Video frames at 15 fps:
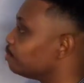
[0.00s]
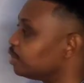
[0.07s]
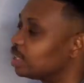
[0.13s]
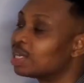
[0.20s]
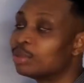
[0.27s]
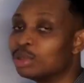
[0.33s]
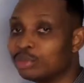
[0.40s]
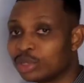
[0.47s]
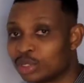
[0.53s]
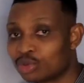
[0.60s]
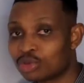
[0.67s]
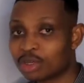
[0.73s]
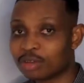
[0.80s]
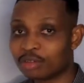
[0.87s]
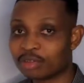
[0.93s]
vitamin
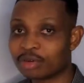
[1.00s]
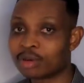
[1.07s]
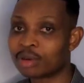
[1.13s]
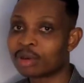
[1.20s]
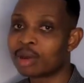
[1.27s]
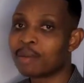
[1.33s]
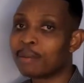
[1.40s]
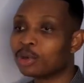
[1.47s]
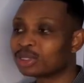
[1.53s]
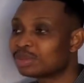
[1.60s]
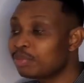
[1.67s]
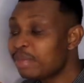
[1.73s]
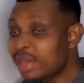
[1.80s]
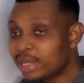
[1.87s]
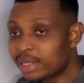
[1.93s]
B12, but
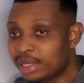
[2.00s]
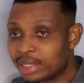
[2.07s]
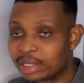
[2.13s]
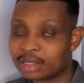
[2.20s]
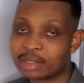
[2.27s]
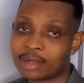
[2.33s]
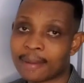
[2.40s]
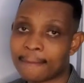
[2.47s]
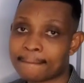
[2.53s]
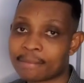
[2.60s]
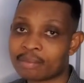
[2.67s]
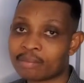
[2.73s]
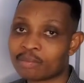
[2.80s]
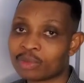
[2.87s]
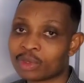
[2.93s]
mainly
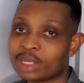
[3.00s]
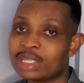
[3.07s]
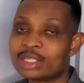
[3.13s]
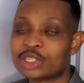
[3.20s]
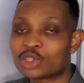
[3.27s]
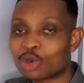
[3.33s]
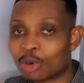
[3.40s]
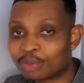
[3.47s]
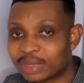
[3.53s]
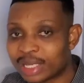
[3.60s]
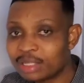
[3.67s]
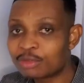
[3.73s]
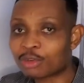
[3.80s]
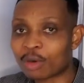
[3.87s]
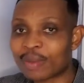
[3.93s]
it is
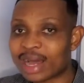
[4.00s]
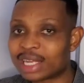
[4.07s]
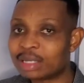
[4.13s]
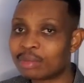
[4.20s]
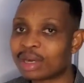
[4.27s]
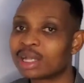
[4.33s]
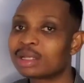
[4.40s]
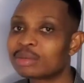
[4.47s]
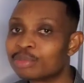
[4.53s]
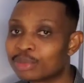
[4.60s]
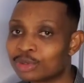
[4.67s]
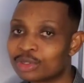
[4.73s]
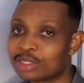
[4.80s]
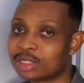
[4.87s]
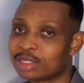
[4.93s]
obtained from animal
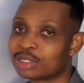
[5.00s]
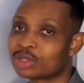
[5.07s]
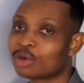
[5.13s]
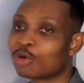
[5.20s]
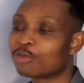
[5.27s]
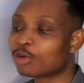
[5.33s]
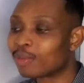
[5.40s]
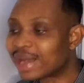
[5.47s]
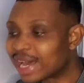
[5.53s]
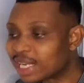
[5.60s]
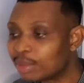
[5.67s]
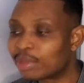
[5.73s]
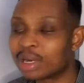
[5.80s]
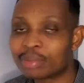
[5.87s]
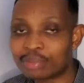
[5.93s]
proteins or from
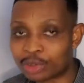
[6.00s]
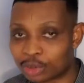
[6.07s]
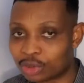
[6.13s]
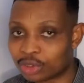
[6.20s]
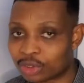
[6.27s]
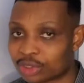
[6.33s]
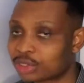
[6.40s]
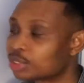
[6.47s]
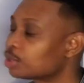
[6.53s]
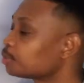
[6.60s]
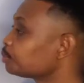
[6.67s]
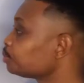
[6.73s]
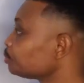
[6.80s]
animal products,